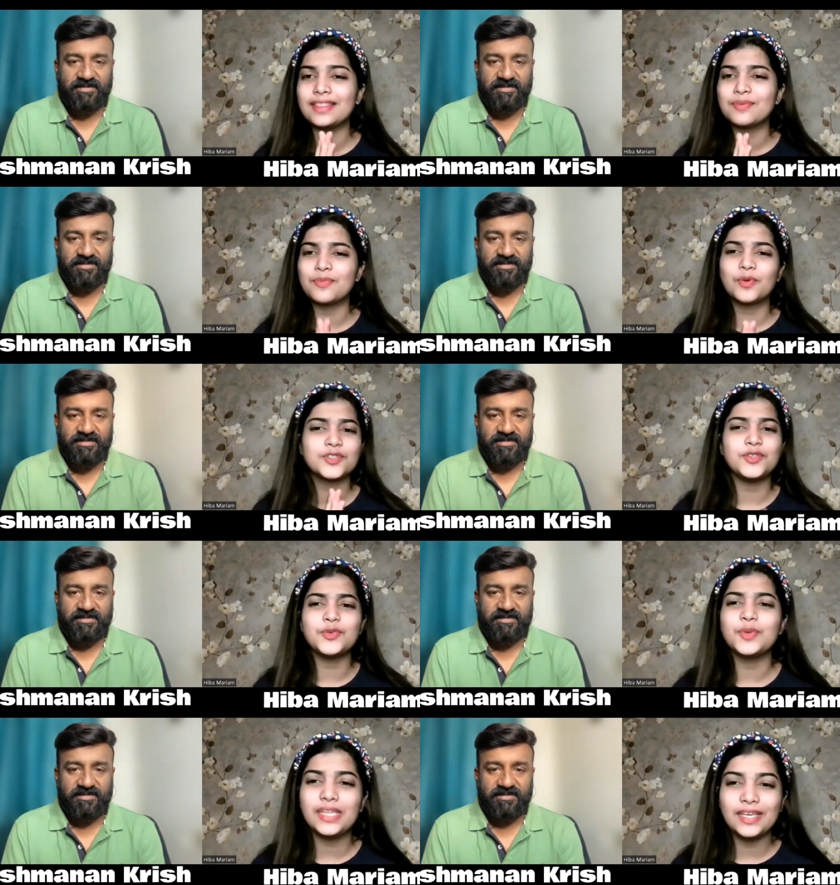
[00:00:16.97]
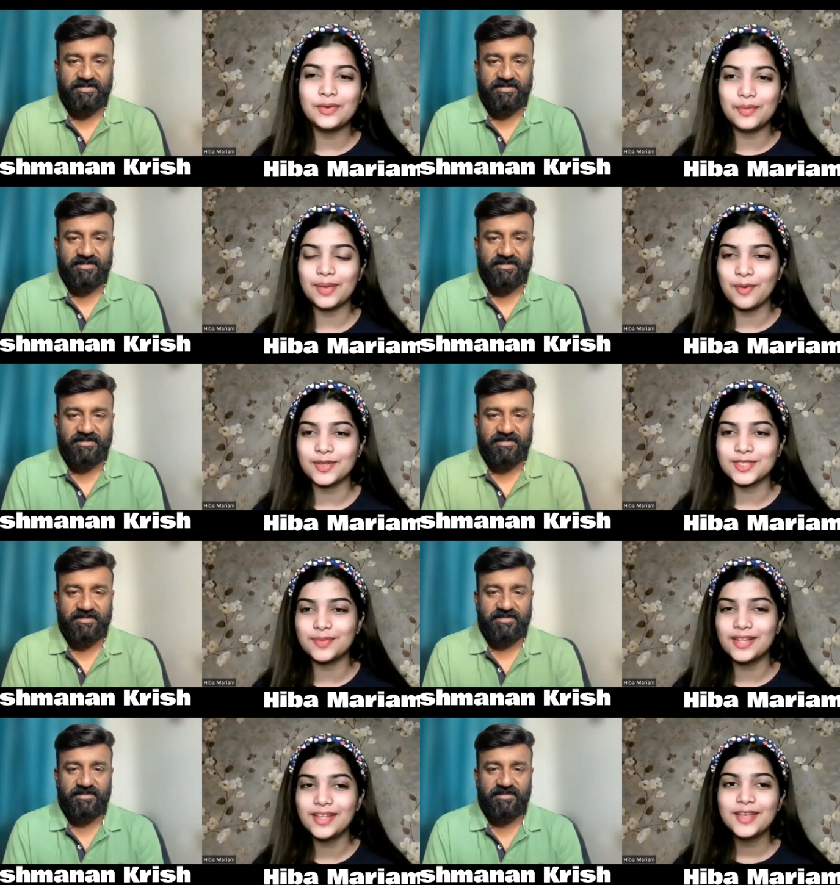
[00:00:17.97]
Speaker 1: in the most unique way
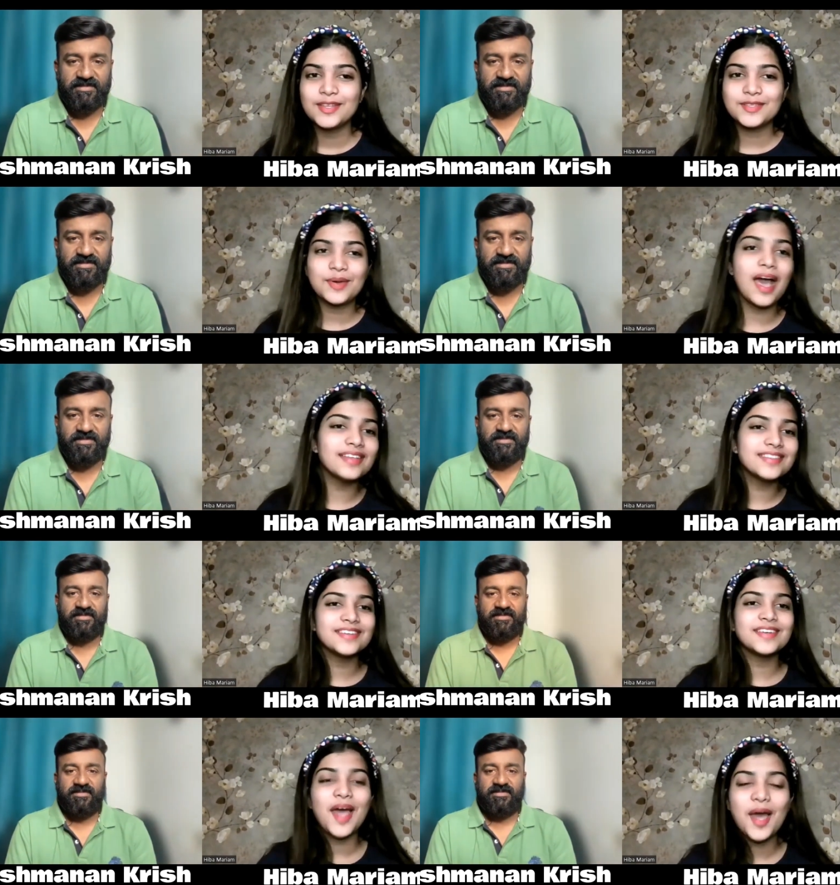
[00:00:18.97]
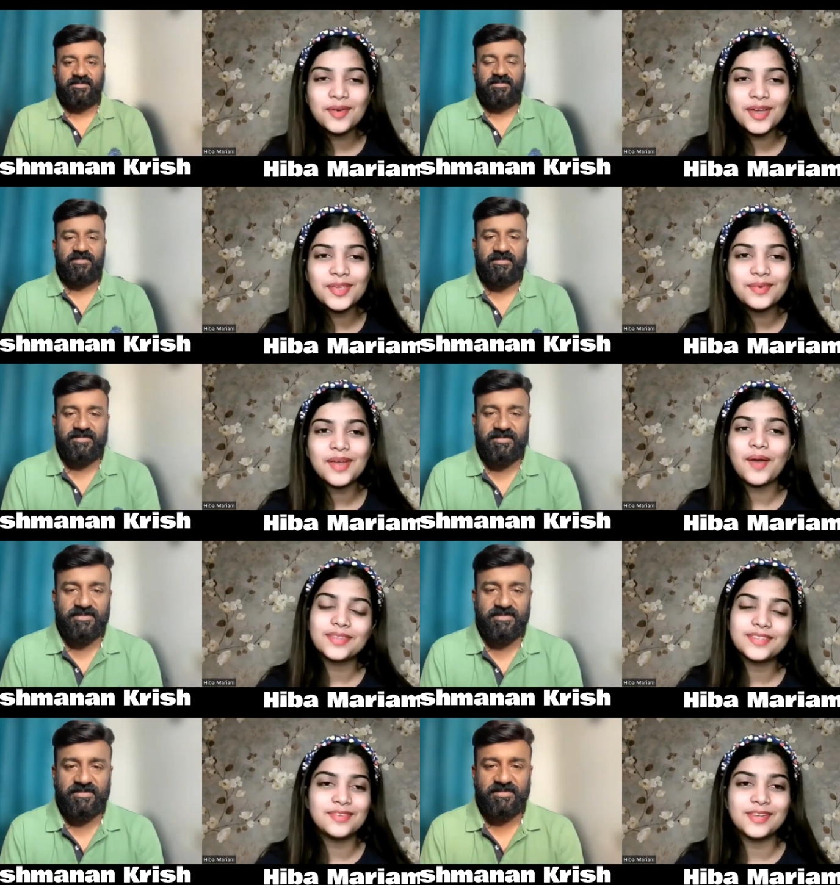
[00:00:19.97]
possible. So hi sir, how are you and how
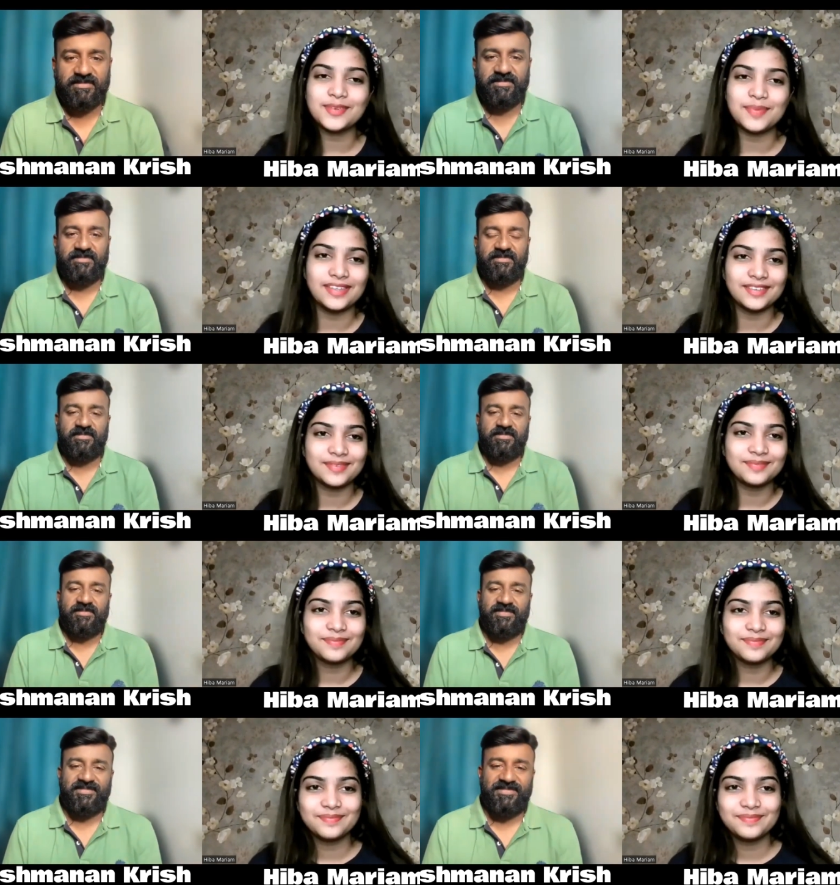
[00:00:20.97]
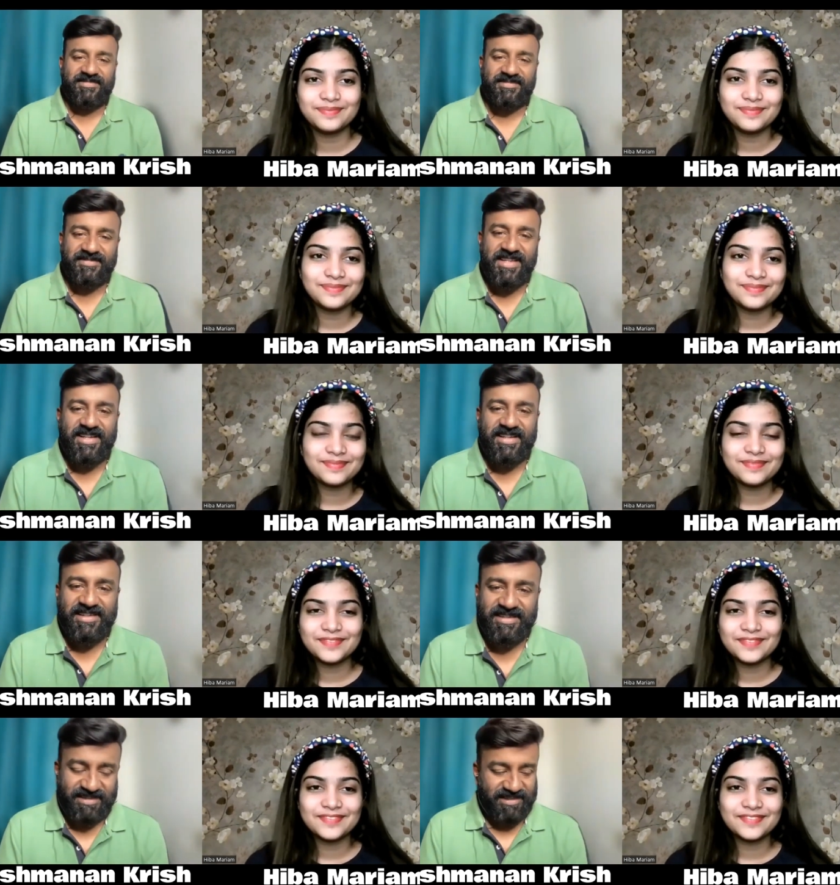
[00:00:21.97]
does it feel to be here?
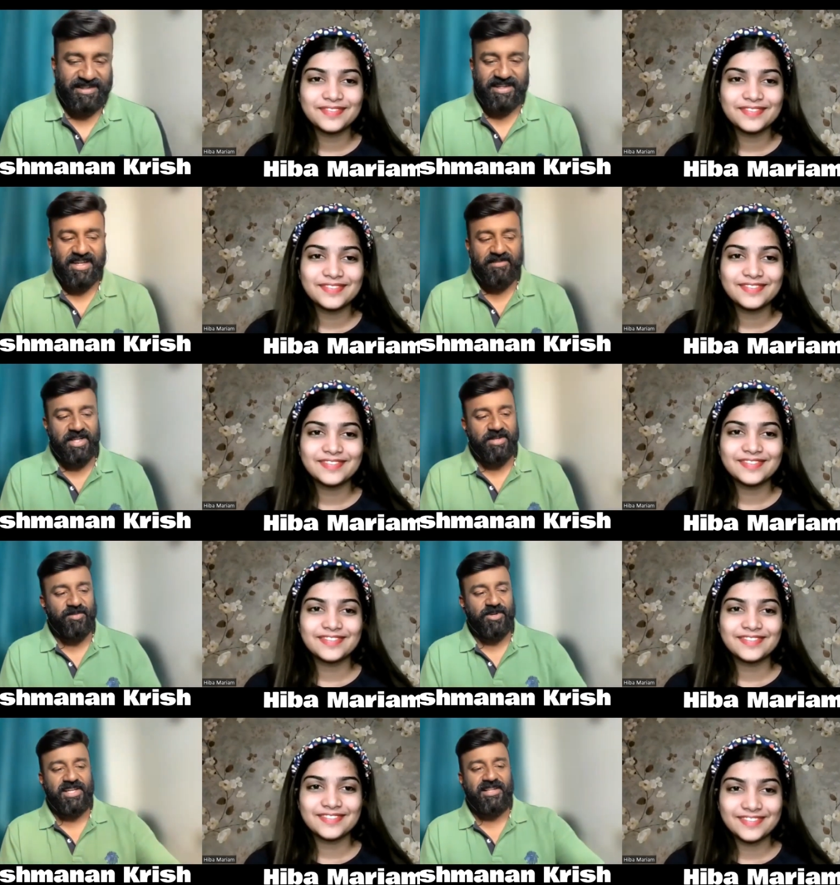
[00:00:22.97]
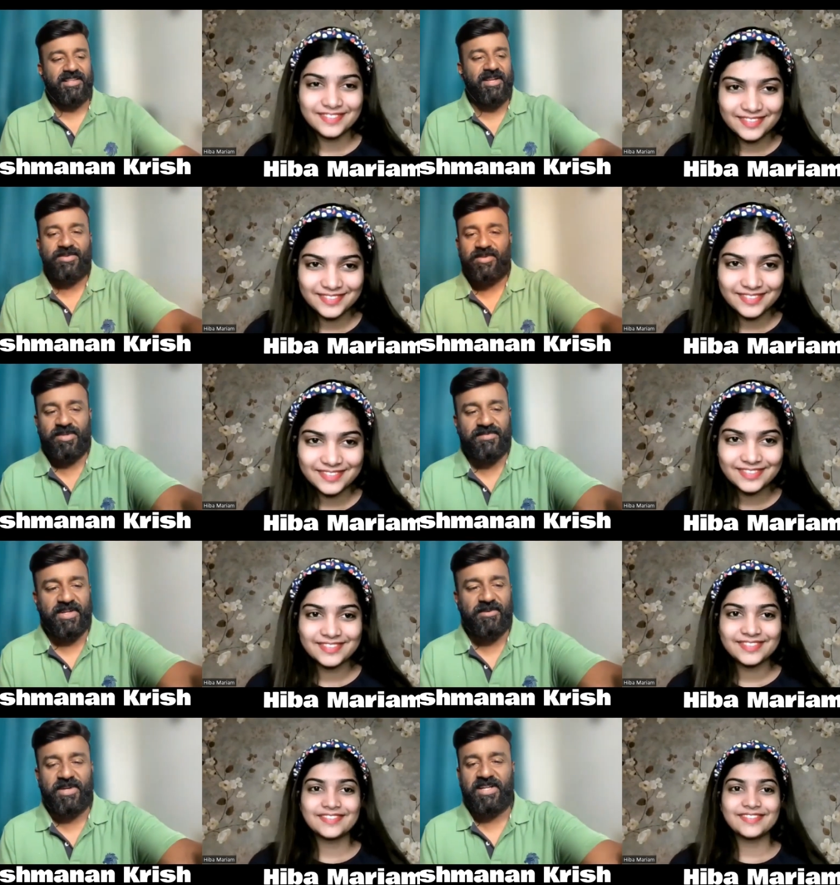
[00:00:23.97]
Speaker 2: Hi, very good morning. Thank you so much for
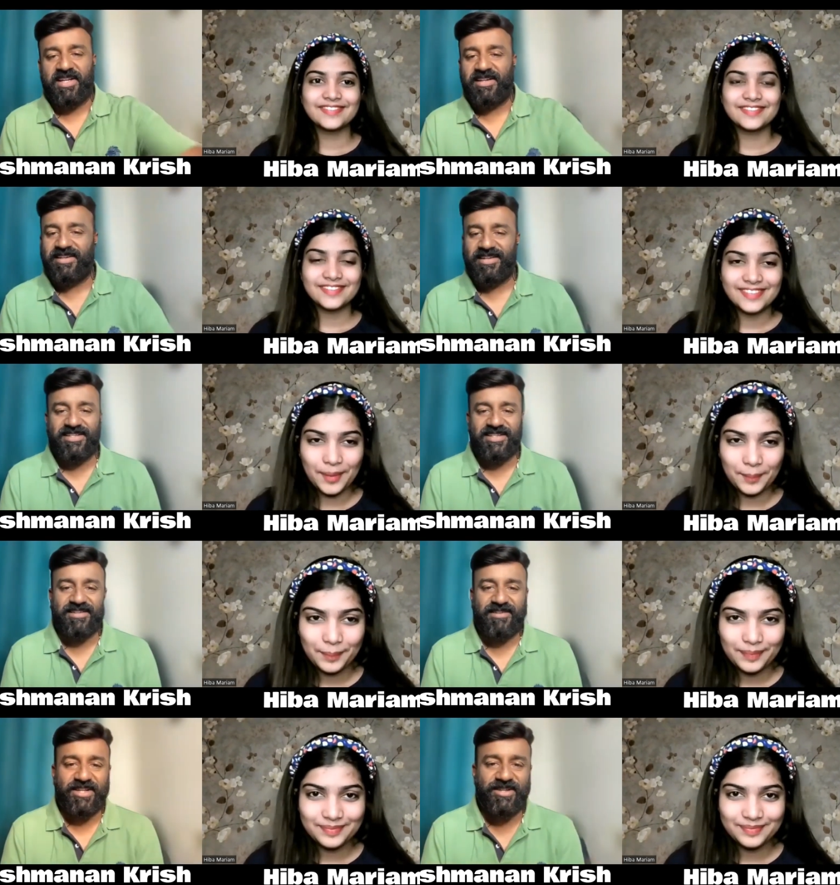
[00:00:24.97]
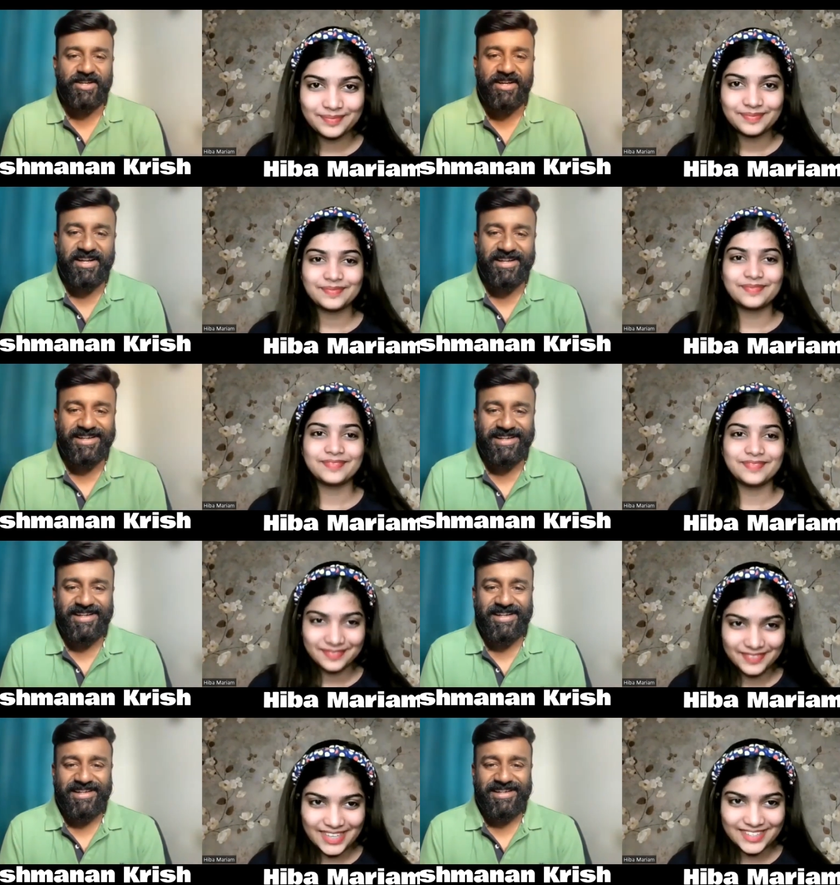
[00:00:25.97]
inviting. It's a very good day.
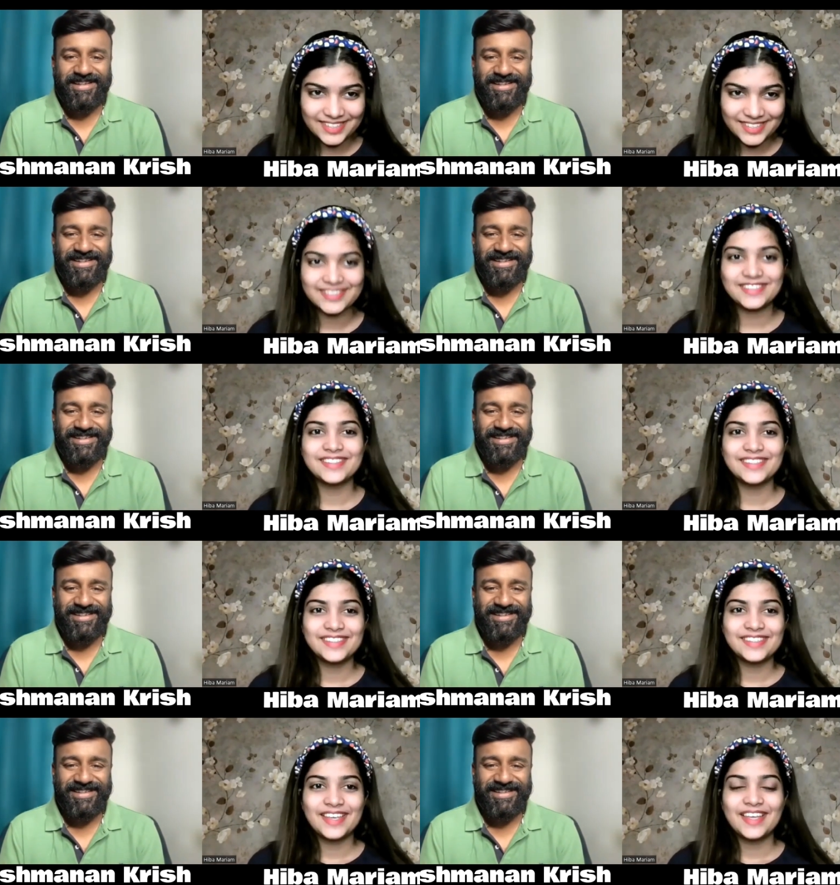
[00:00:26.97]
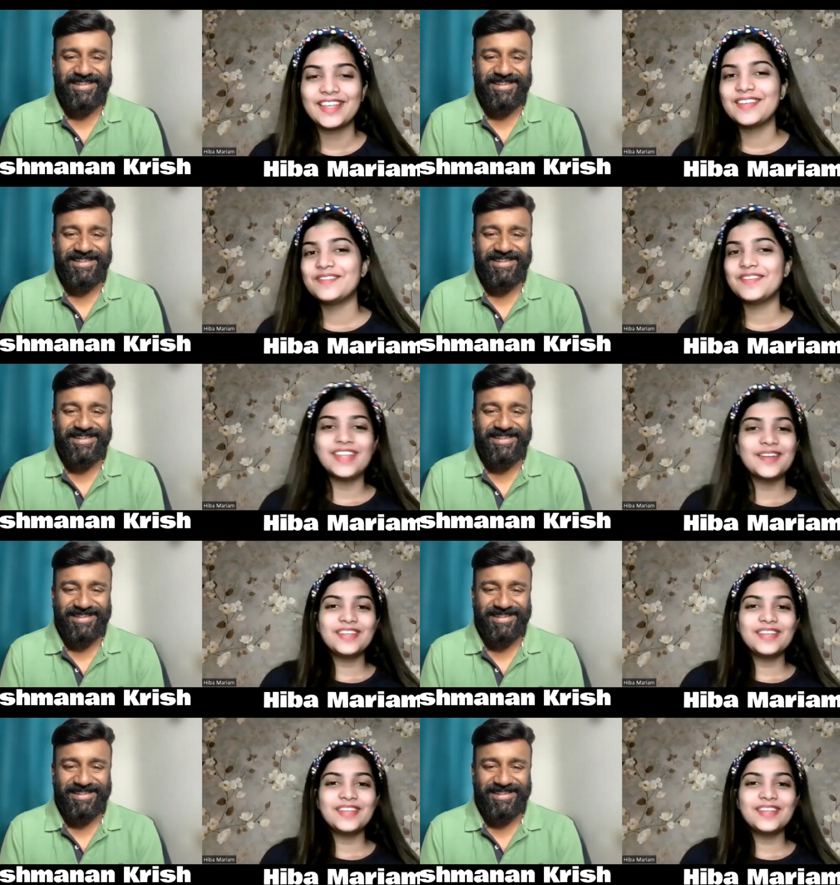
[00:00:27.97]
Speaker 1: Yes with that